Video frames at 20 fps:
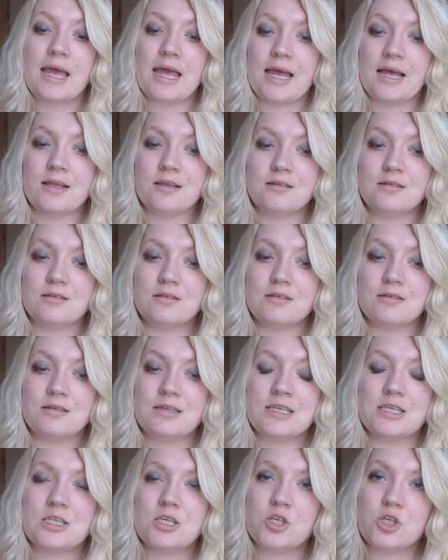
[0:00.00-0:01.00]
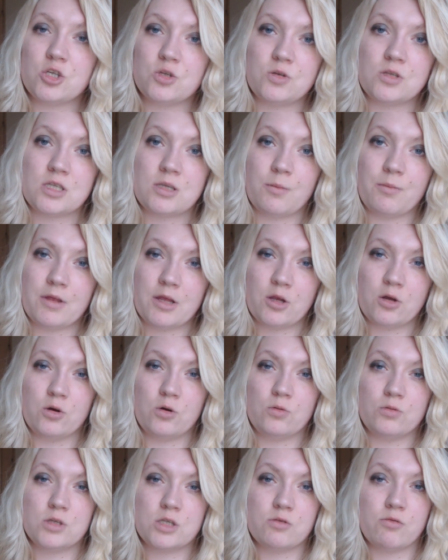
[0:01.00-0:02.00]
And this is due to something
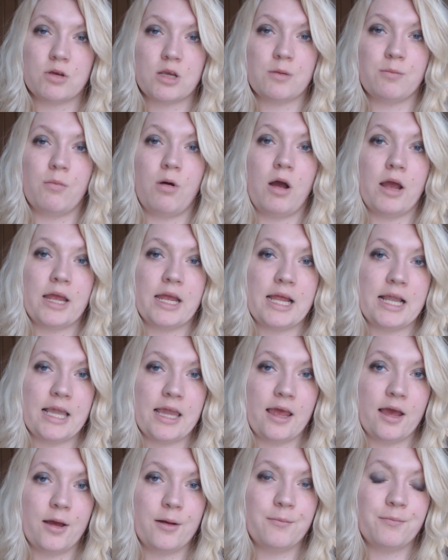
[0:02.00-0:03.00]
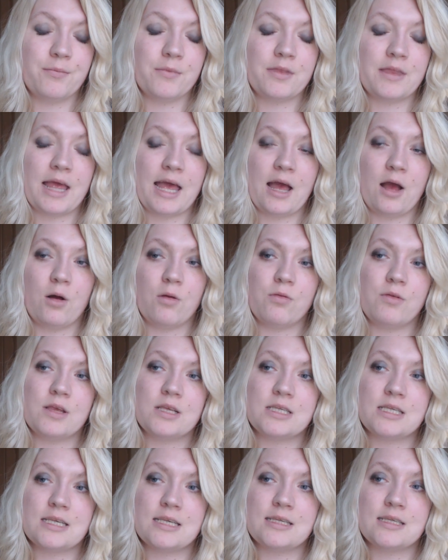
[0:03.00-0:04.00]
called syringomyelia. Now,
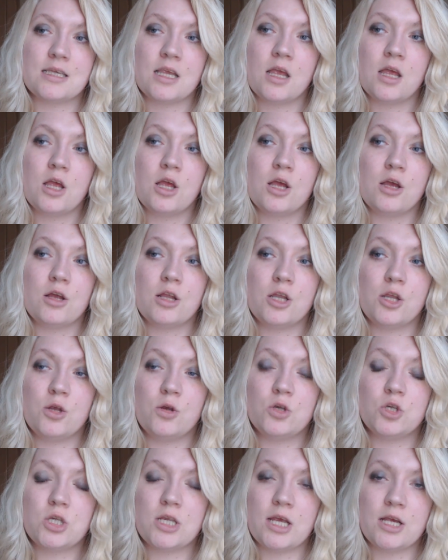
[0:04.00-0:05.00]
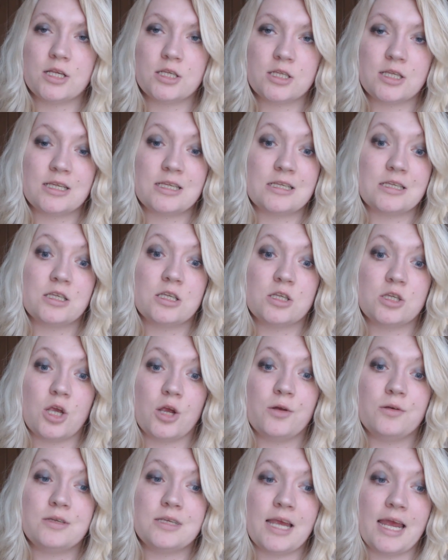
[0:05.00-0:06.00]
this is
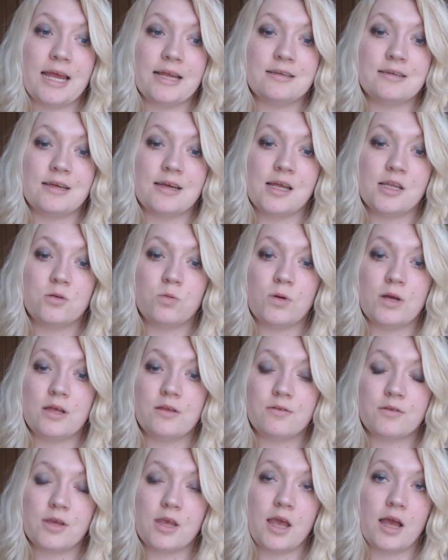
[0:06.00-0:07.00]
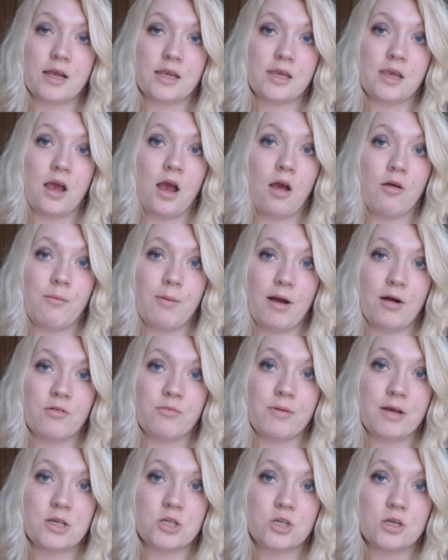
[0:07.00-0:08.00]
associated with a Chiari
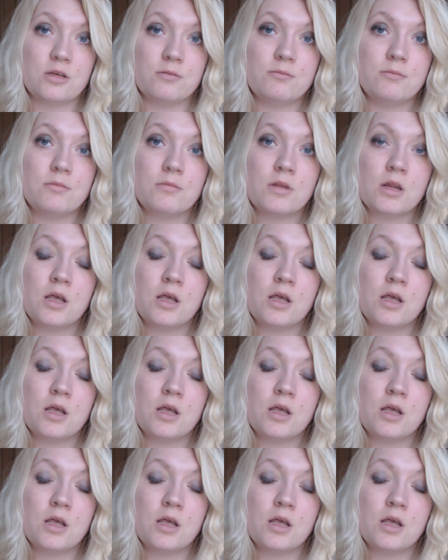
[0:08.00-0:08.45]
malformation.